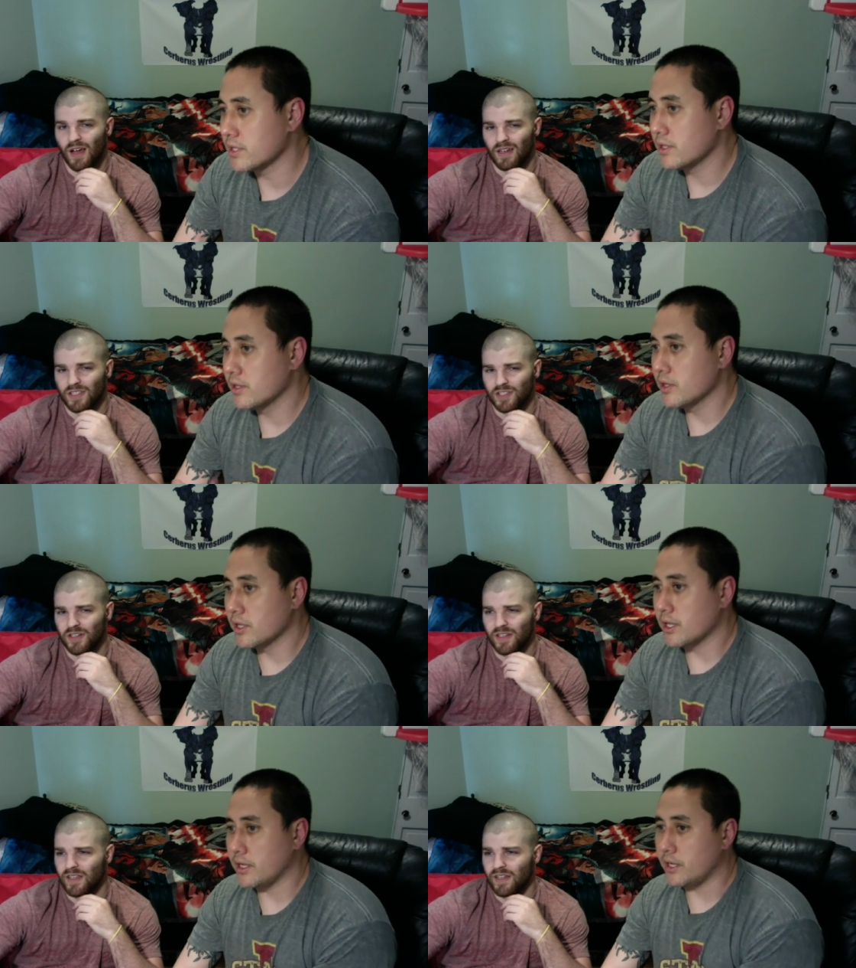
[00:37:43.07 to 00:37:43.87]
Speaker 1: to a lock as you're
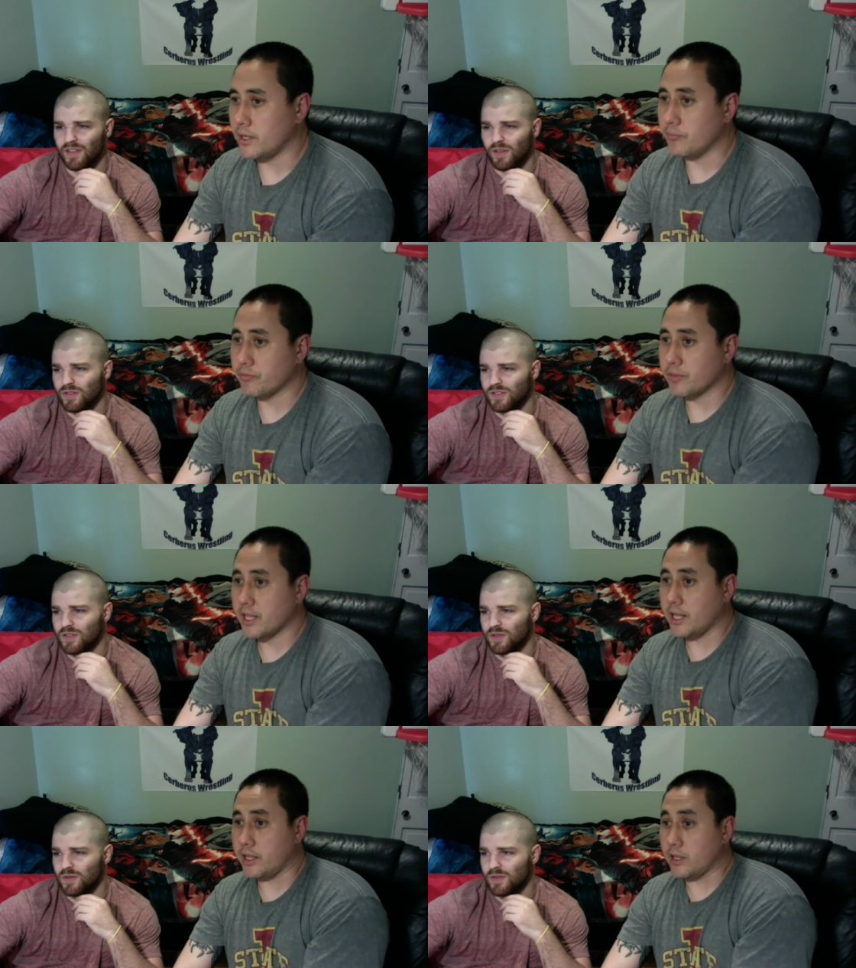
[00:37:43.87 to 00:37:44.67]
going to get um, those
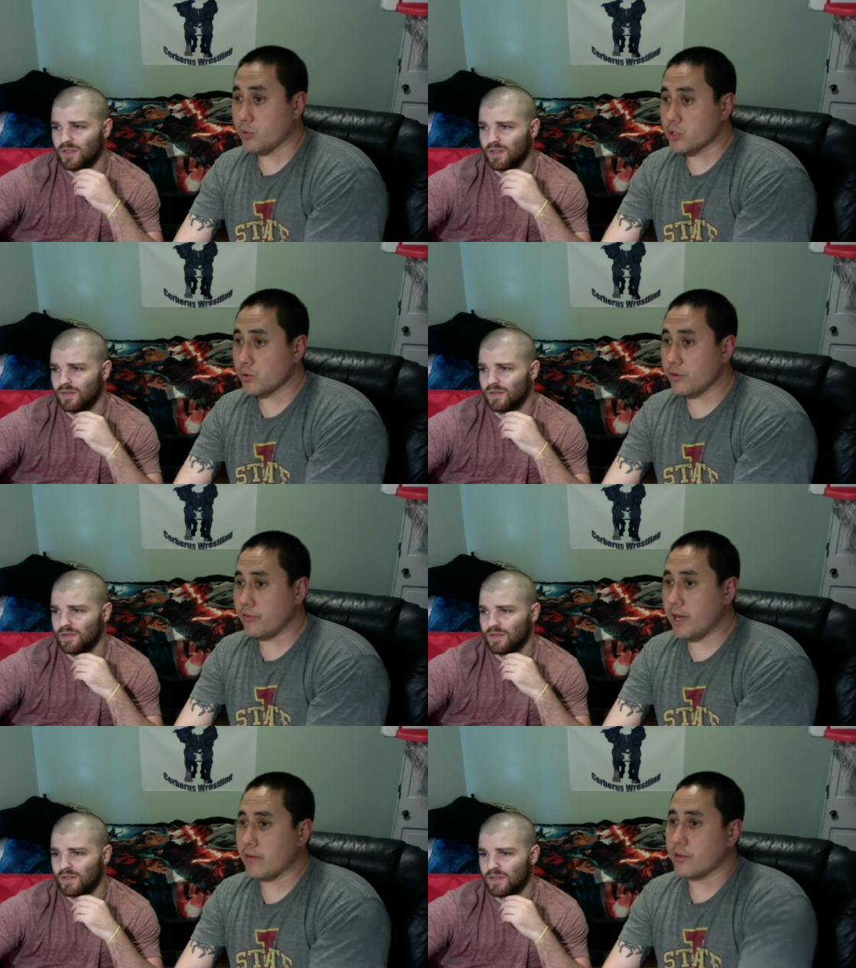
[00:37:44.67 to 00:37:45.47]
two and then
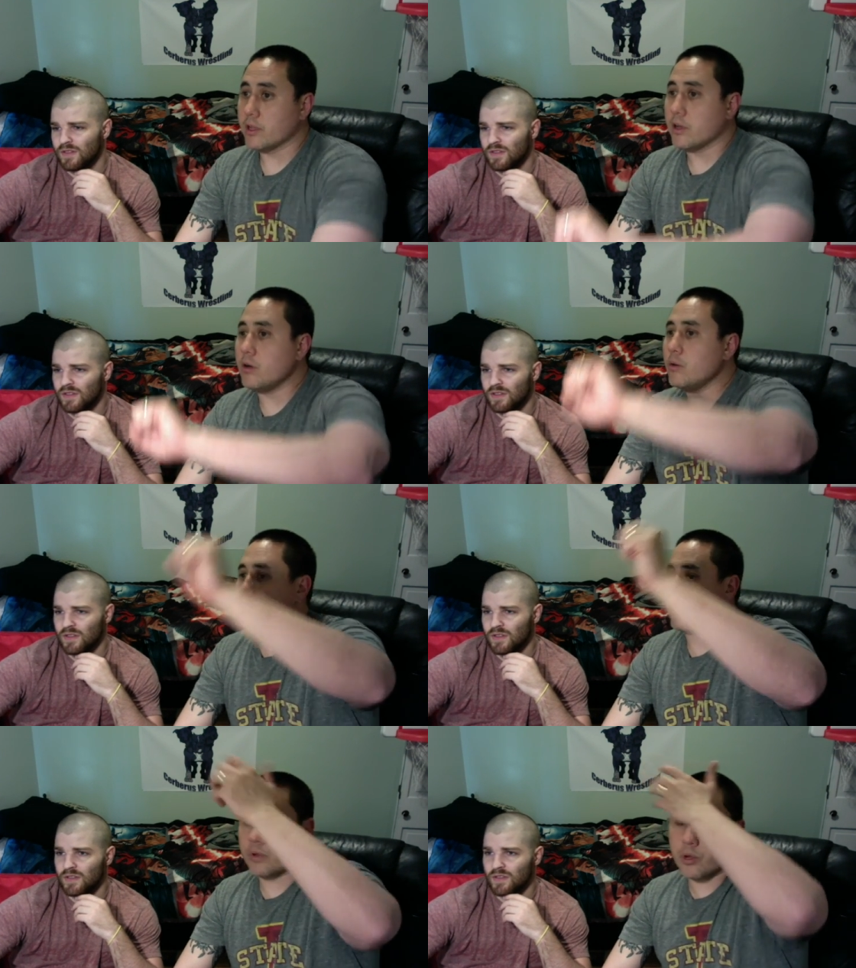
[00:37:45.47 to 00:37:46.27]
125
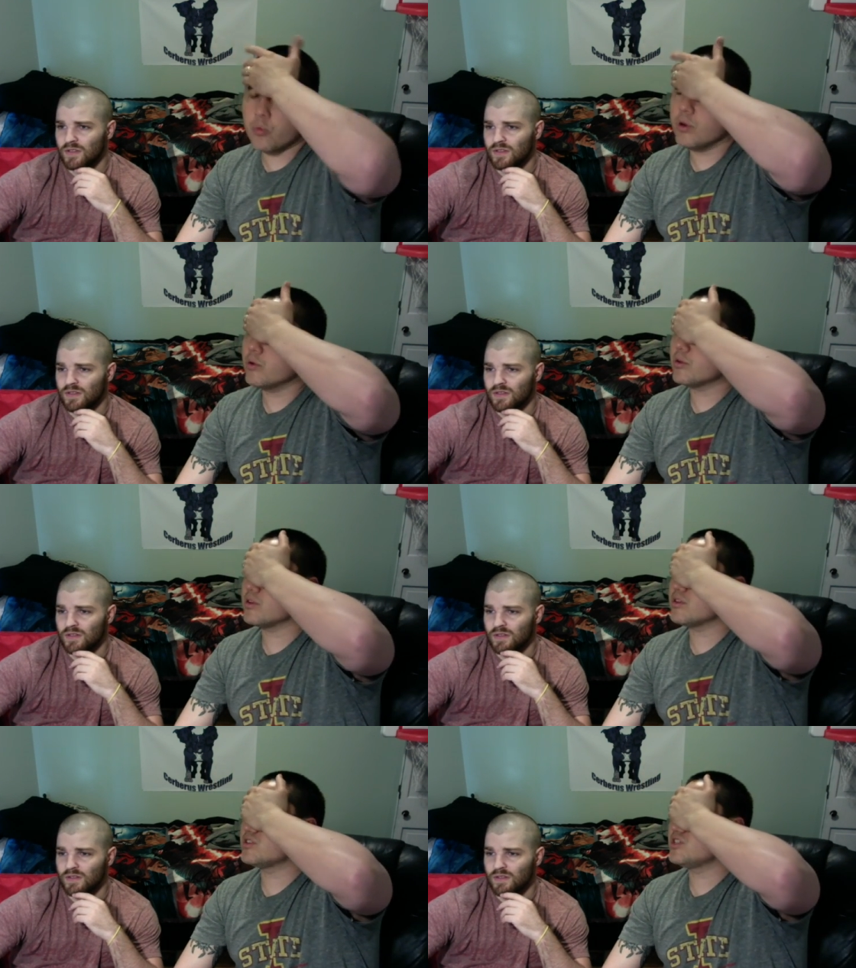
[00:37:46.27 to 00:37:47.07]
oh and what
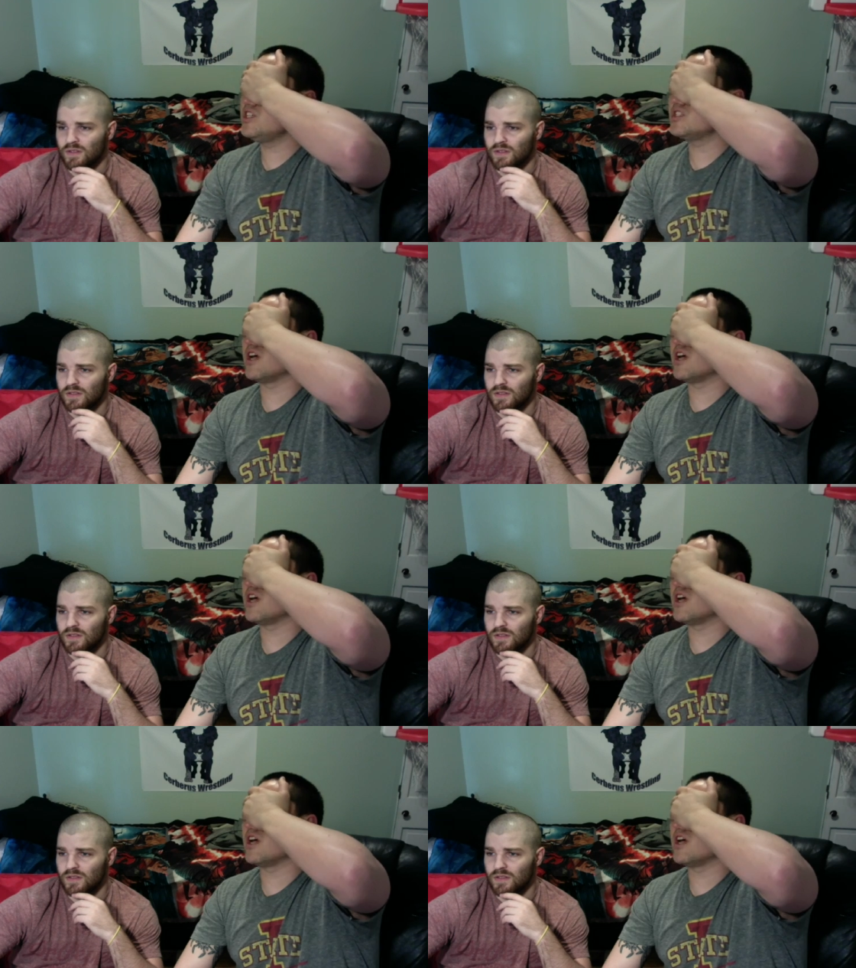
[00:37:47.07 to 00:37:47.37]
Jeez,